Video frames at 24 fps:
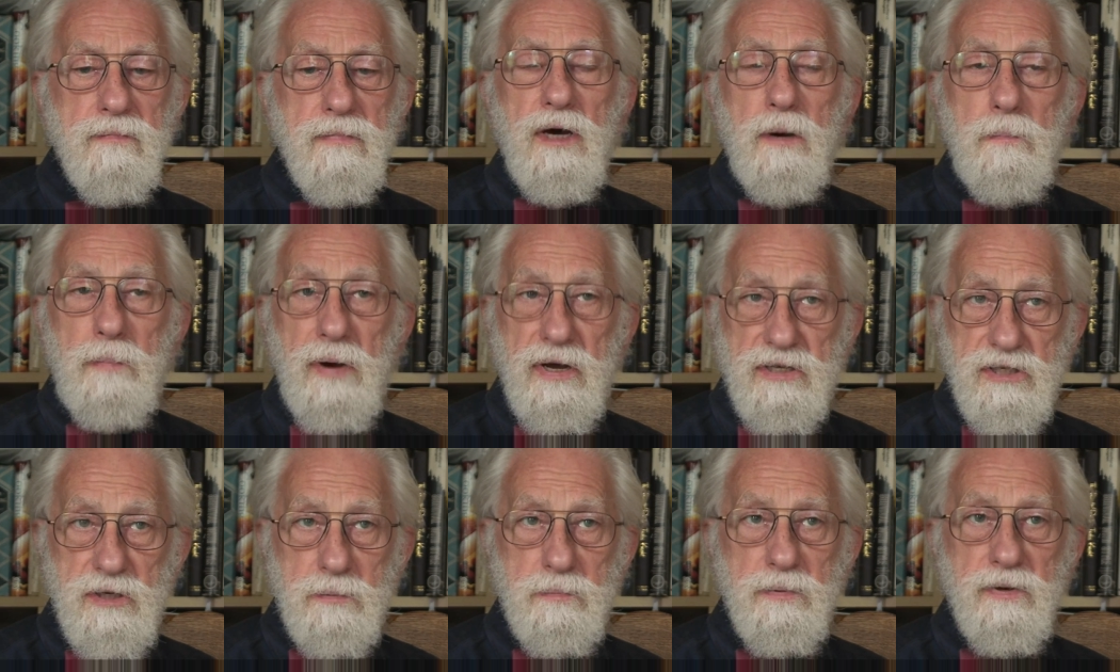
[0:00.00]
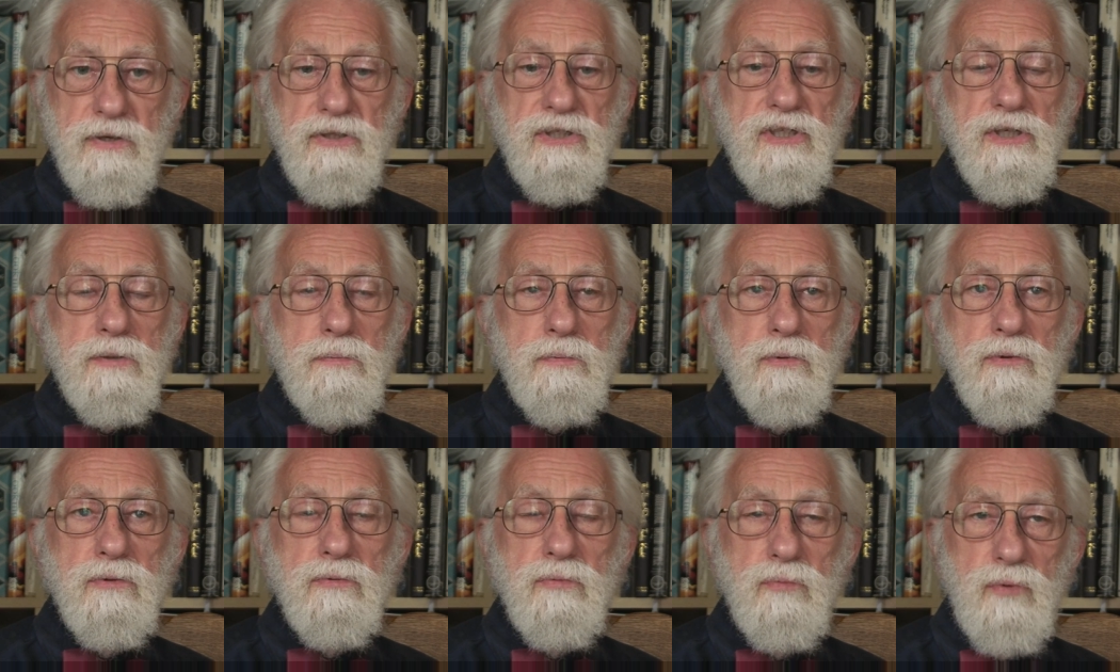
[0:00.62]
A better
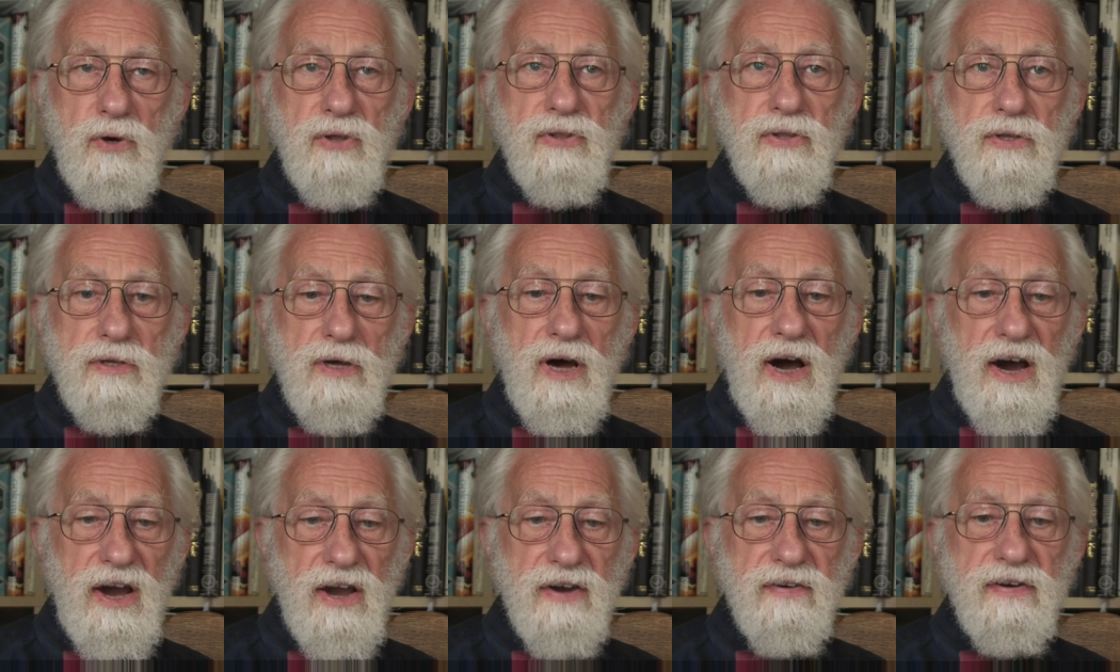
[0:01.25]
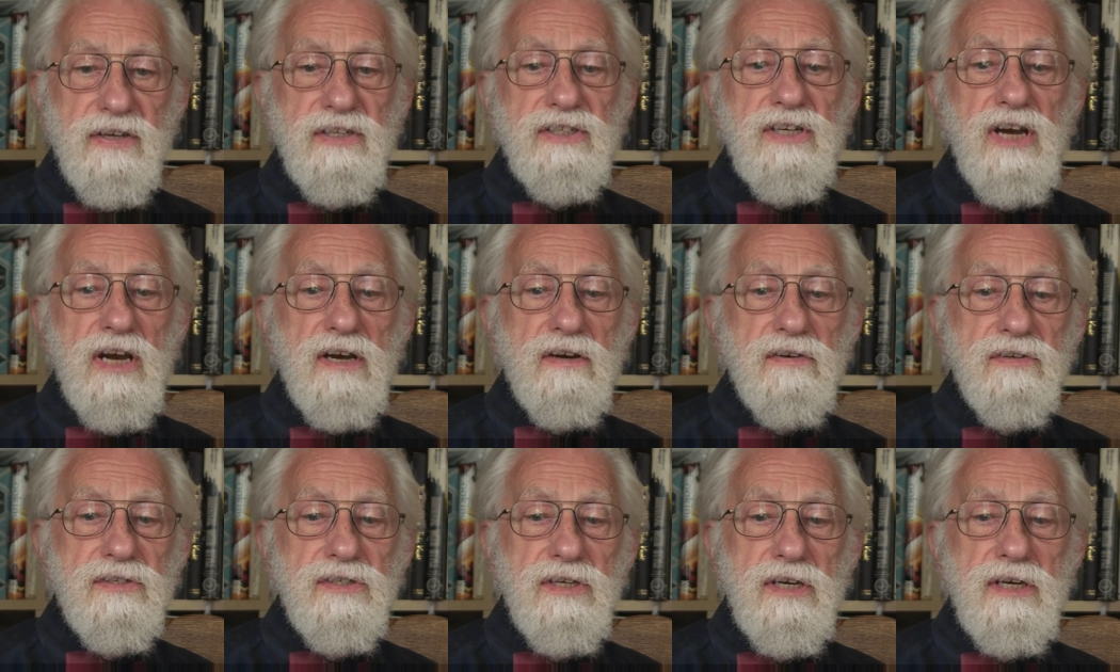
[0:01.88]
principle with higher
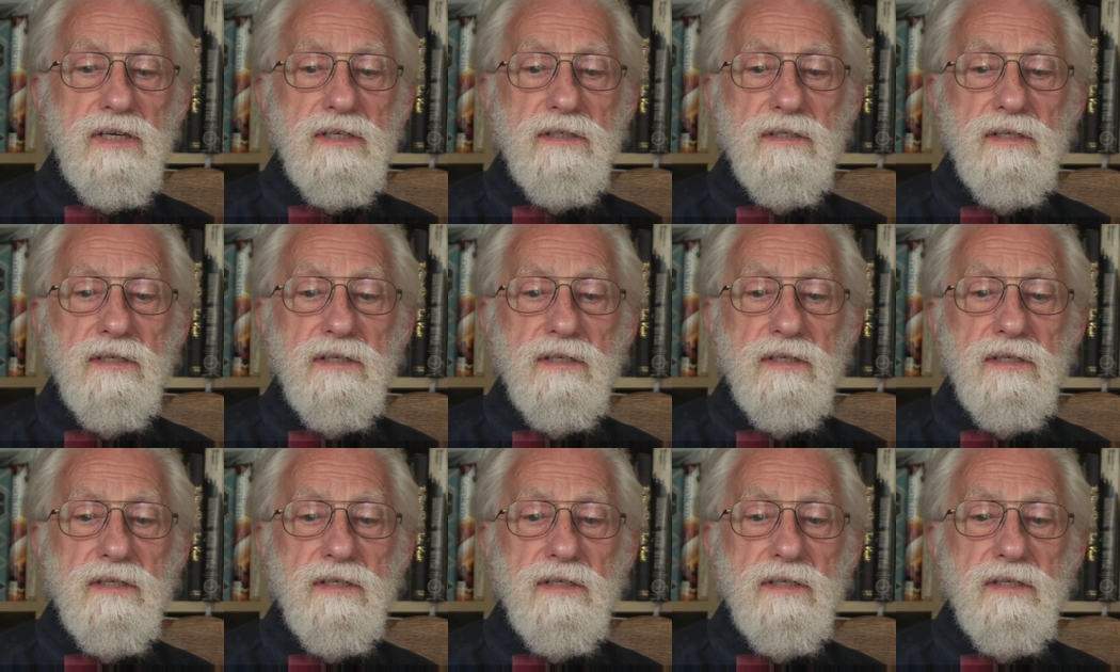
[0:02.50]
integrity